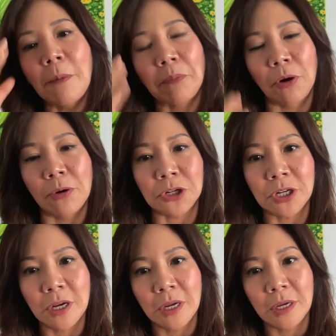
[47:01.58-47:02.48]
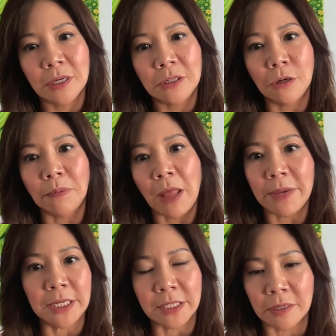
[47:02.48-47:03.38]
approach to plant
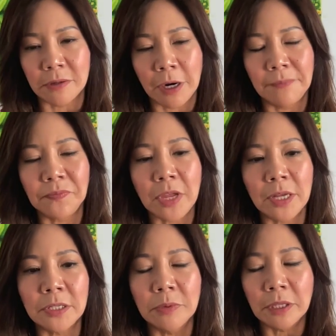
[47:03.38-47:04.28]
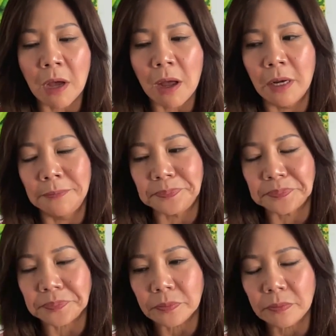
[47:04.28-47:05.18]
medicine right and so with kanna
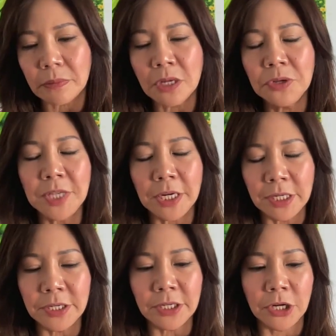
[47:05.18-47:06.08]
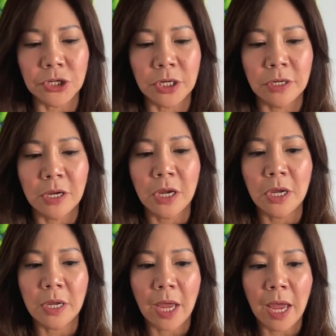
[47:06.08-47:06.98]
you set an intention
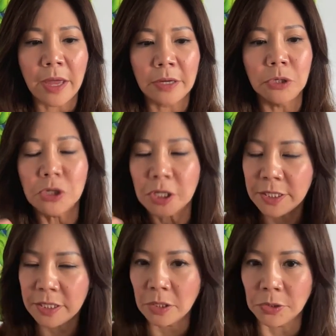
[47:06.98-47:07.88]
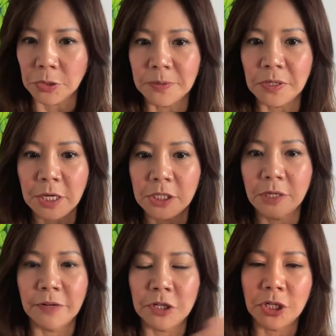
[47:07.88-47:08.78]
and usually it's in a group so each
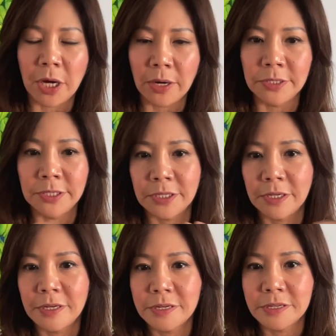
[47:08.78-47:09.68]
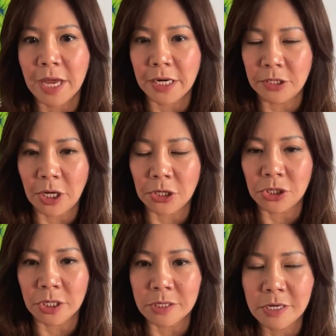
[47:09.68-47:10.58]
of us shares that
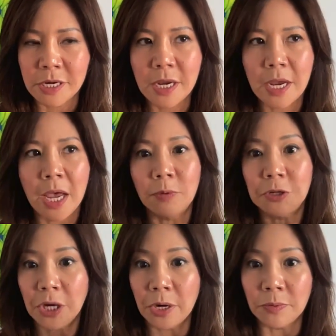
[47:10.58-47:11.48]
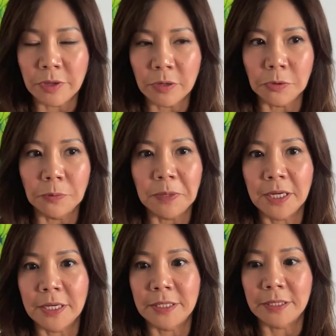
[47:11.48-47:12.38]
intention and we share it with a group
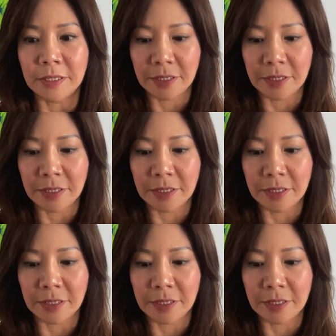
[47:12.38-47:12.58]
because